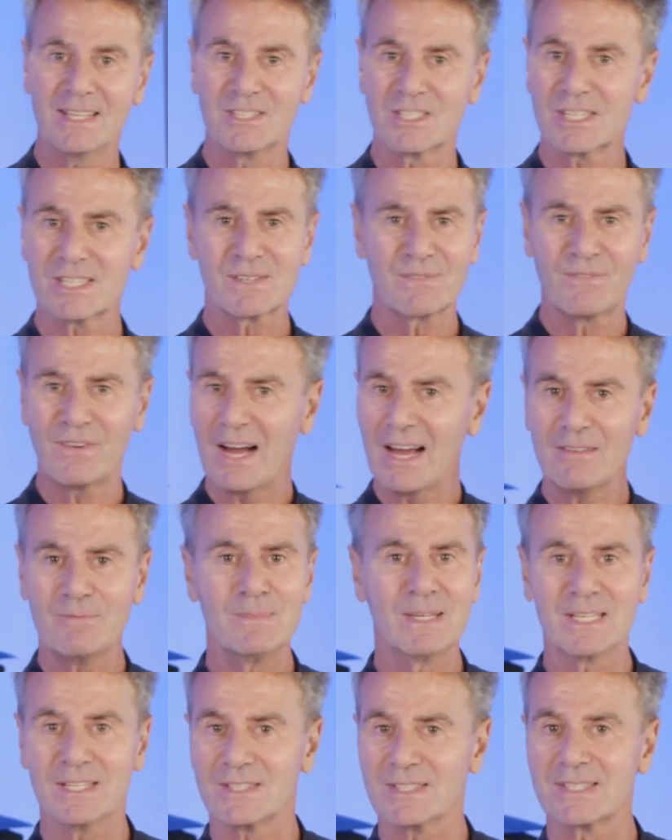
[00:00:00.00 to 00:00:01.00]
Just 5
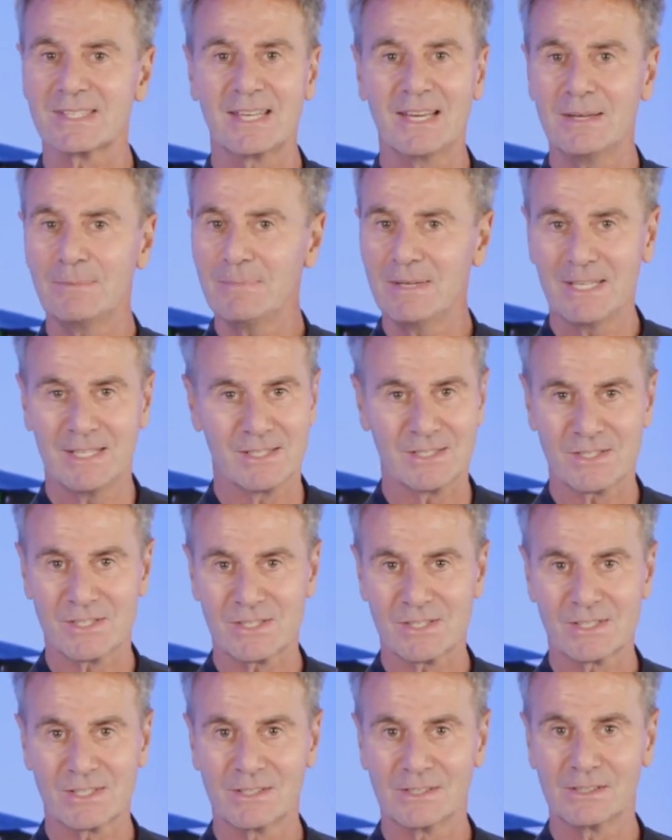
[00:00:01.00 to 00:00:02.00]
minutes, 10
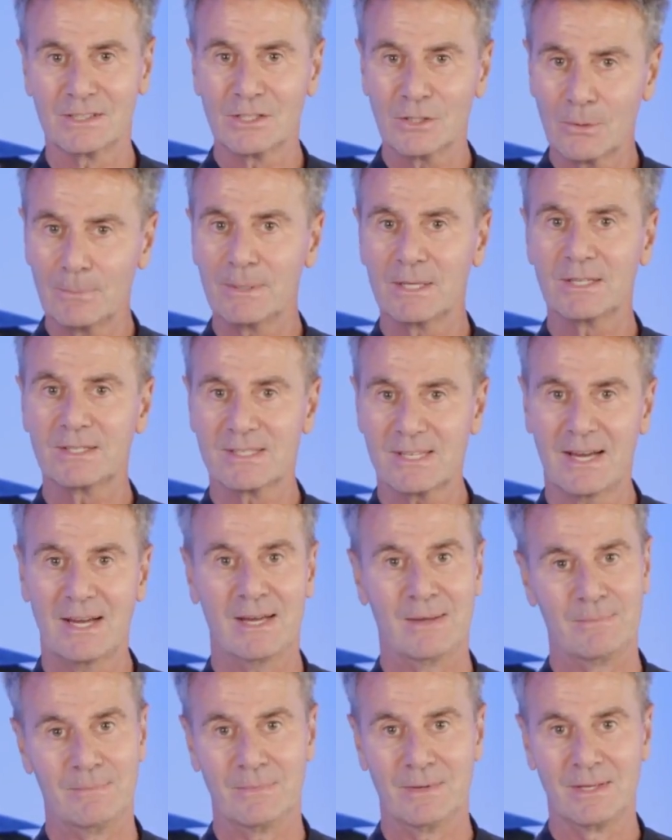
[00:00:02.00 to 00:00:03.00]
minutes, a little bit of
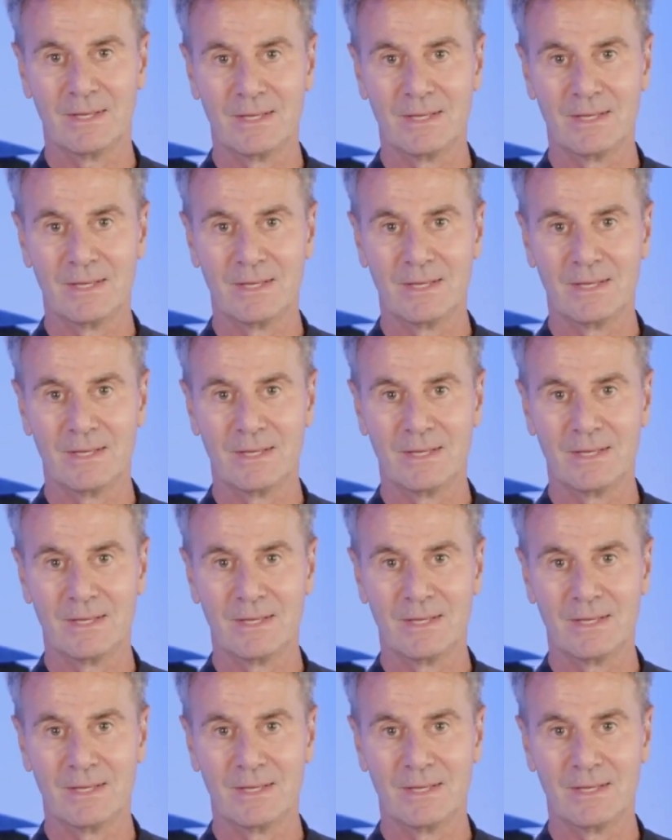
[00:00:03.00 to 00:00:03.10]
time.